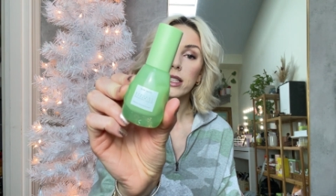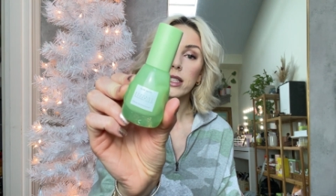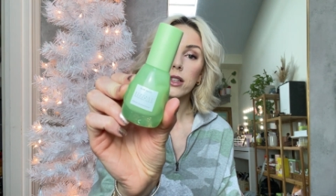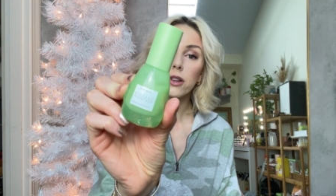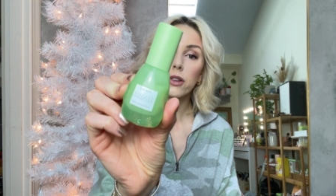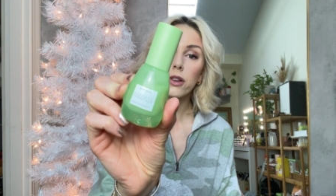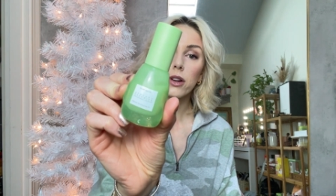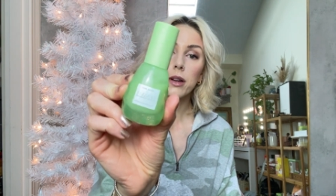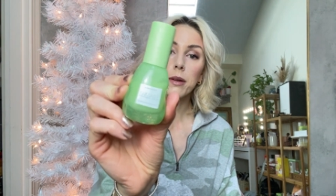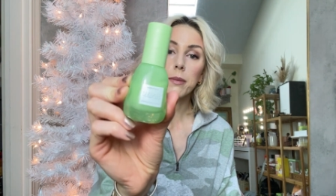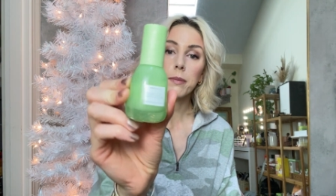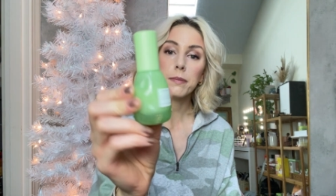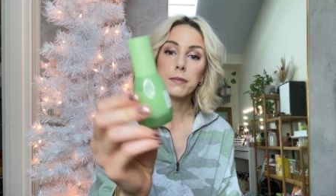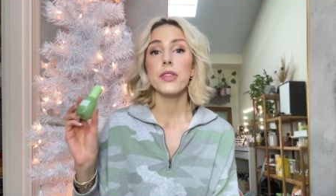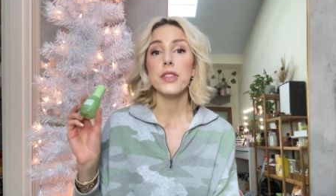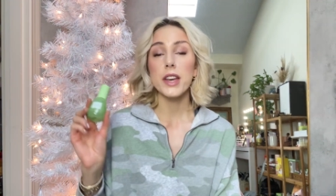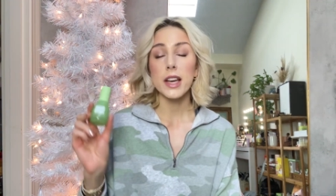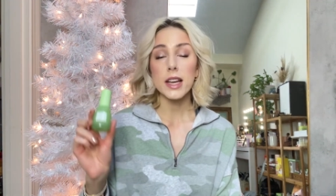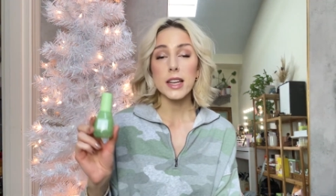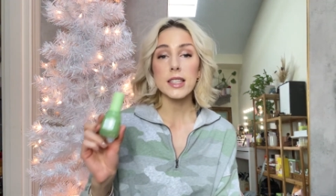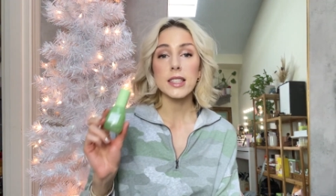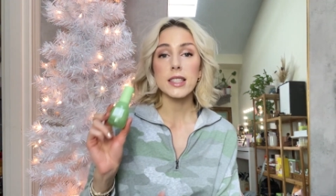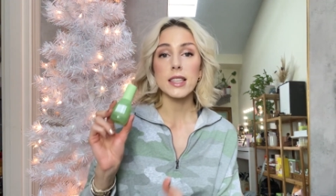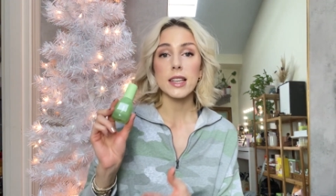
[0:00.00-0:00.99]
Serum.
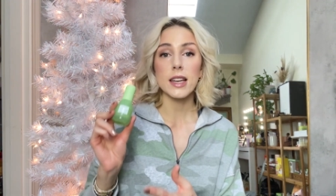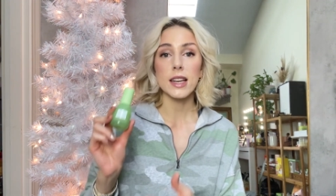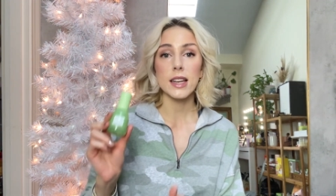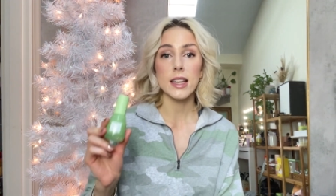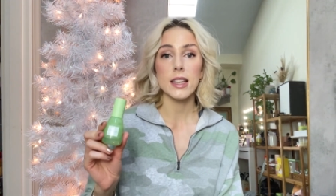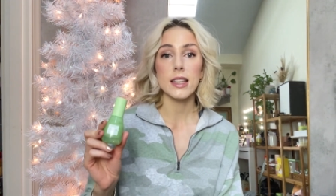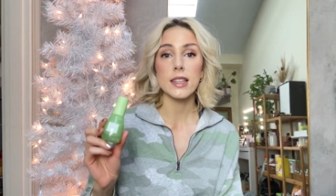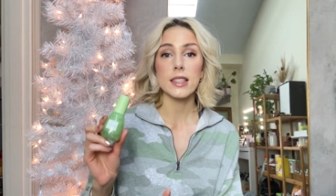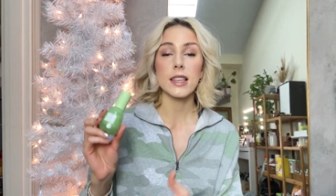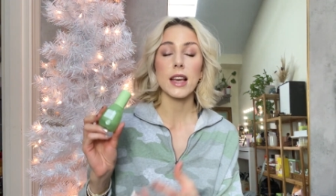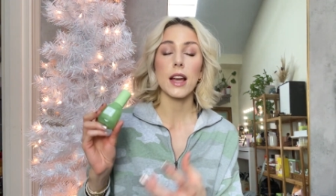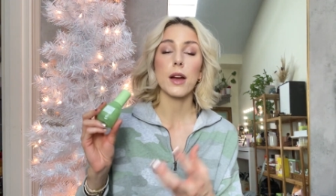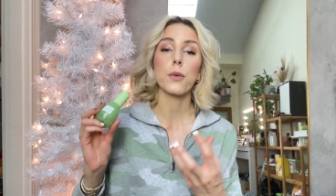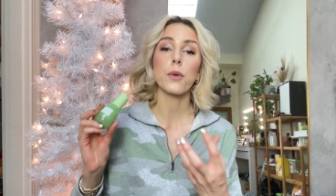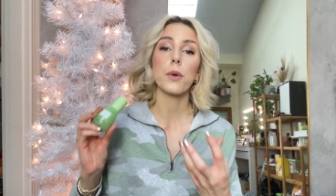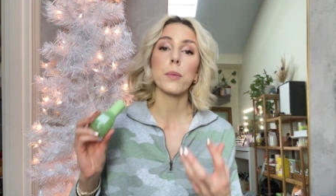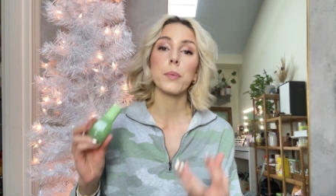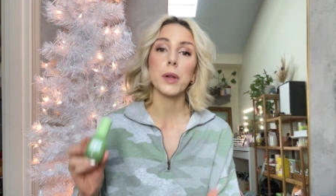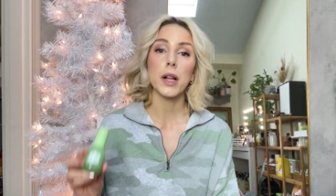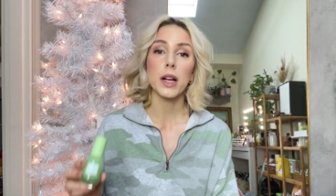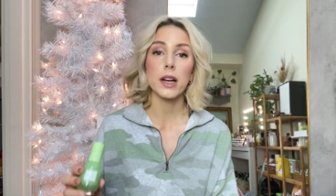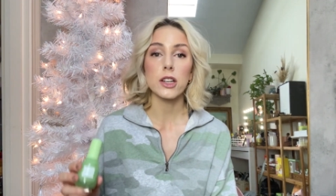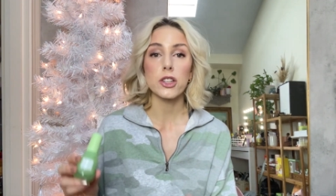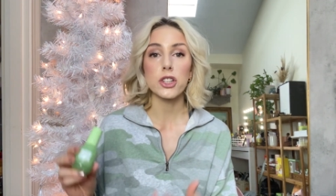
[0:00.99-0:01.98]
This is a
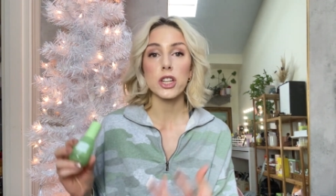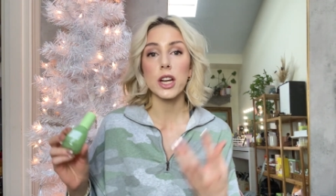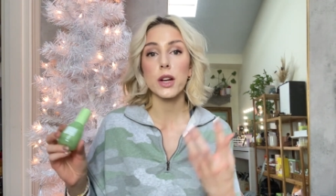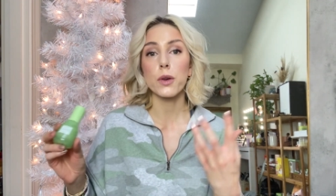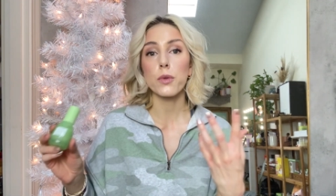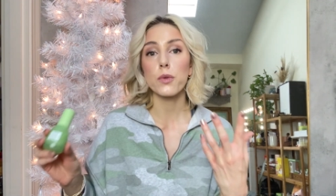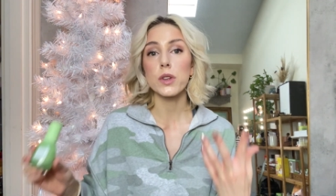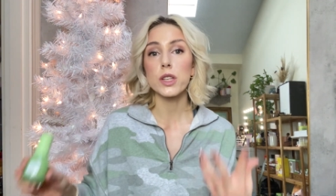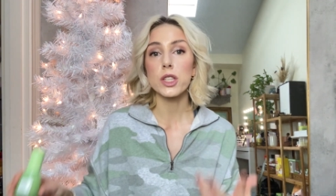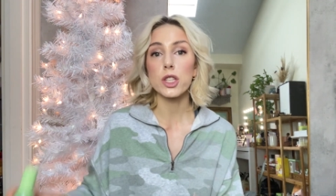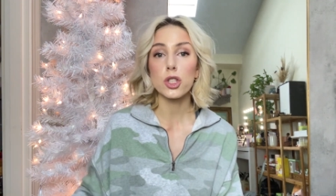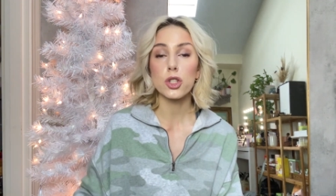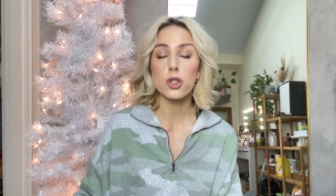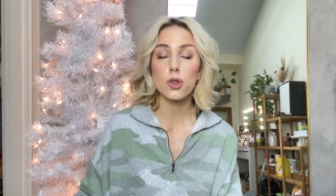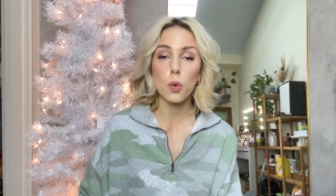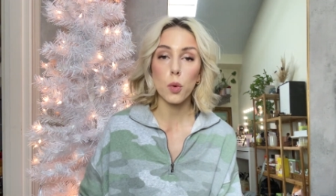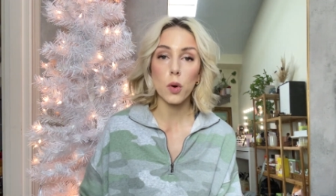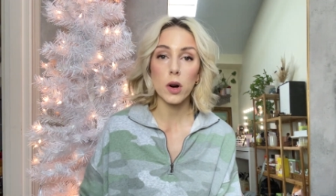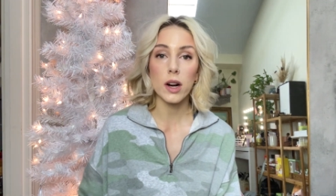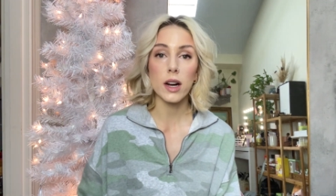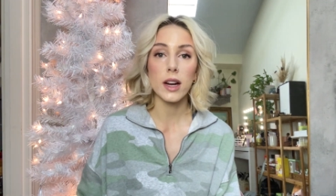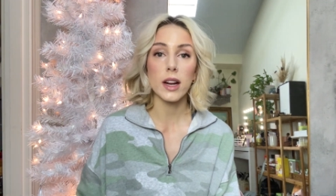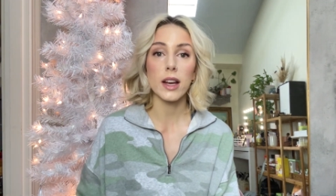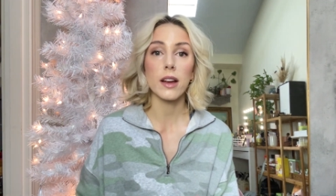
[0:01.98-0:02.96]
replenishing,
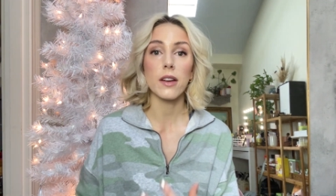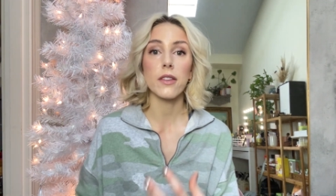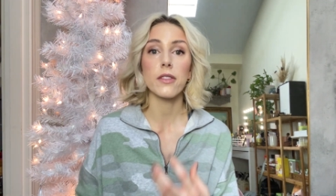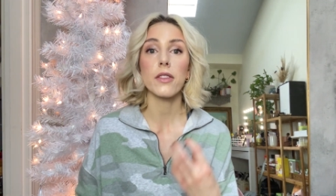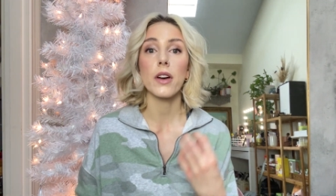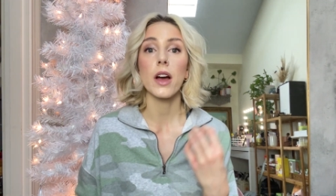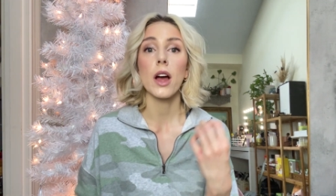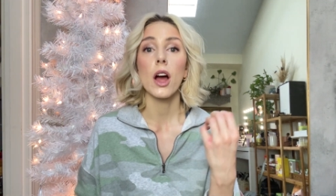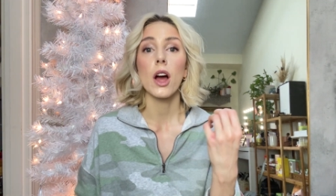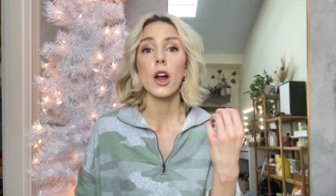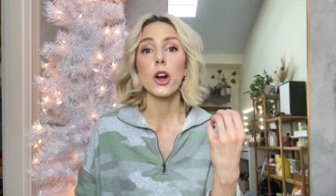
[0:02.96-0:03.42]
restorative,